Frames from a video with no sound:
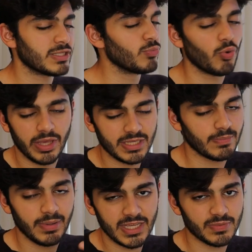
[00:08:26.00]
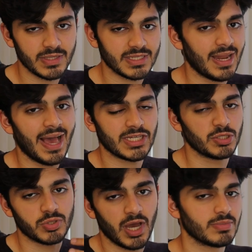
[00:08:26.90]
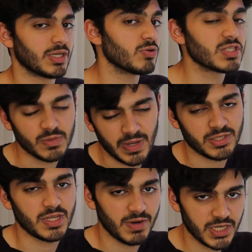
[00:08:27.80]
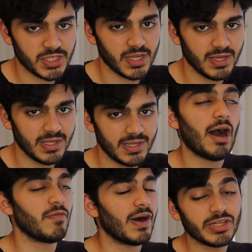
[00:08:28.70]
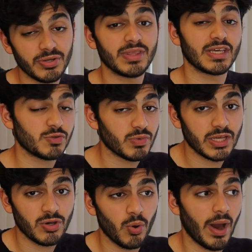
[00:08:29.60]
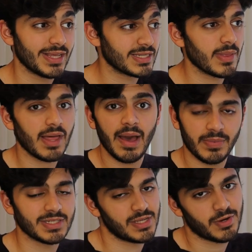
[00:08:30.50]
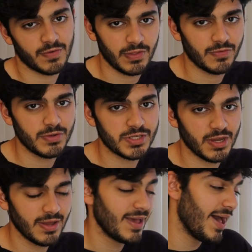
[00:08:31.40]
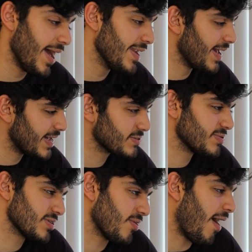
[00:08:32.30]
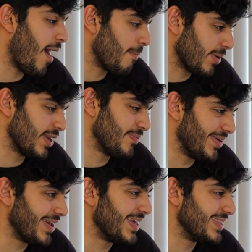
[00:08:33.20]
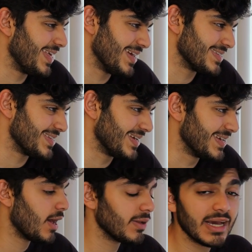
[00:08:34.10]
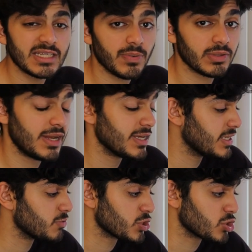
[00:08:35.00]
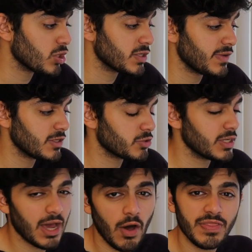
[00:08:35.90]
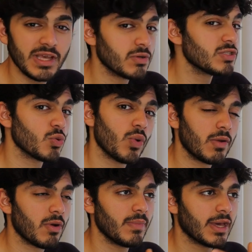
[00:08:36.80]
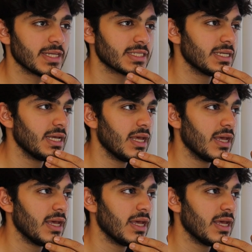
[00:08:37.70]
plus more years in placements and actual time to get onto the specialty register. However, I do think it's really cool and it's something that I'm considering for the future. And as a result, I'm gonna put it in the S tier. Now, next up on the list is restorative dentistry. Now, this one's a weird one because